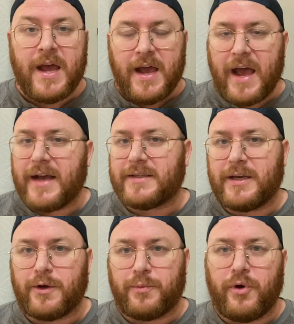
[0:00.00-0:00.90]
at
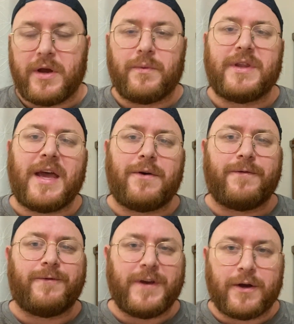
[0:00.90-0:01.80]
Cedar Point
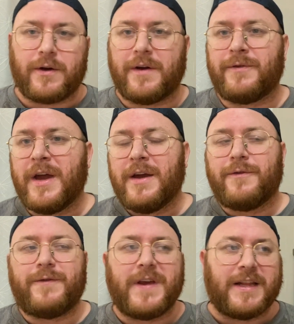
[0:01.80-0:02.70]
without fear of
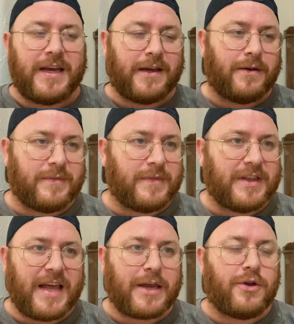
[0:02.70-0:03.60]
feeling
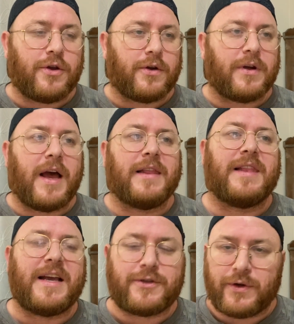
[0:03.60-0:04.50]
like you're a
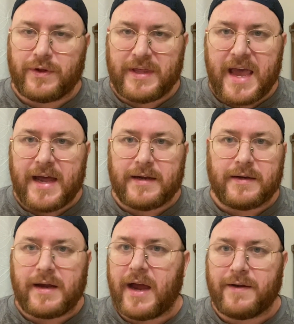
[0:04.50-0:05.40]
lesser
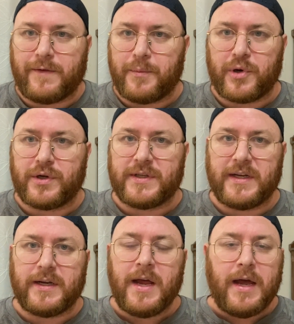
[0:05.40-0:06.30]
than kind of a
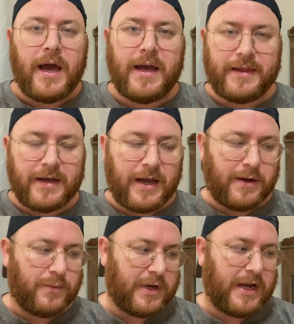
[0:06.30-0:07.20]
person than
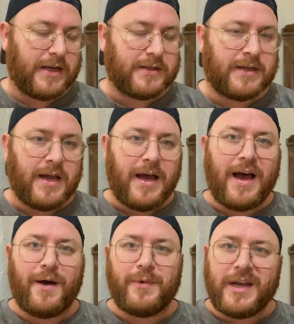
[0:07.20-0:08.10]
anyone else.
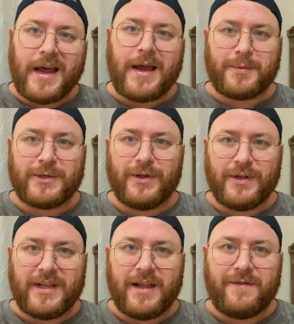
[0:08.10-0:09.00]
And I
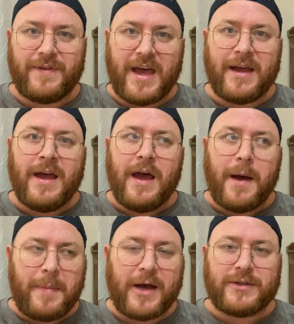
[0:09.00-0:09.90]
absolutely love that
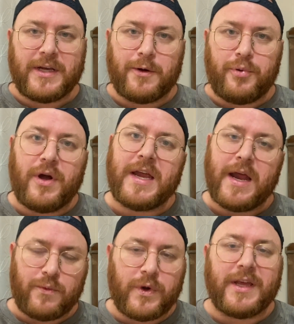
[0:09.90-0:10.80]
about Cedar Point
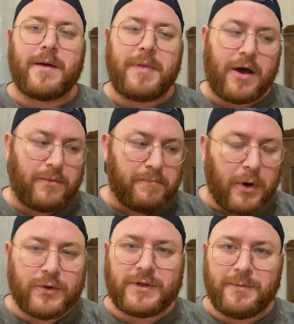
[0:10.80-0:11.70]
and really about
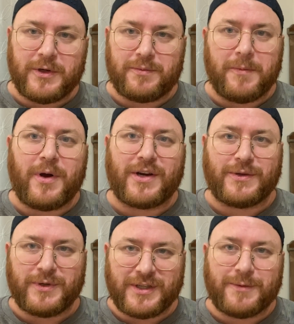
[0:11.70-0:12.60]
most amusement
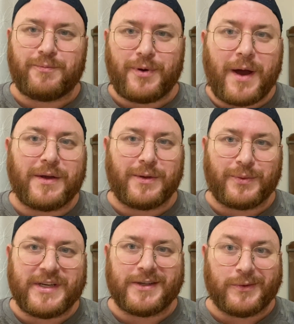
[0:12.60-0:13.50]
parks, which is probably the
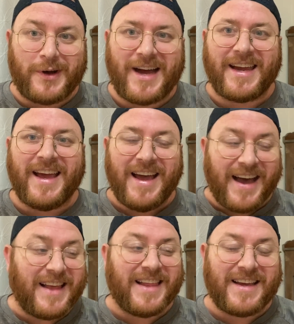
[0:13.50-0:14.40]
reason why
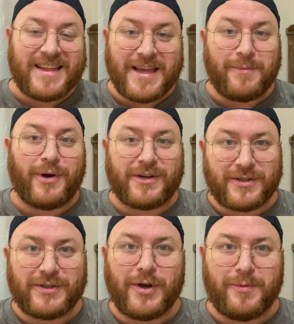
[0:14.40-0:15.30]
I like theme
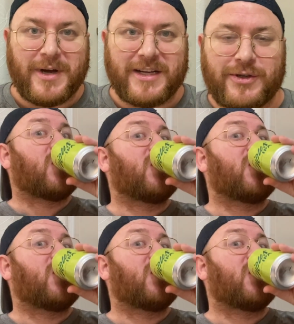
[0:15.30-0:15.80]
parks so much.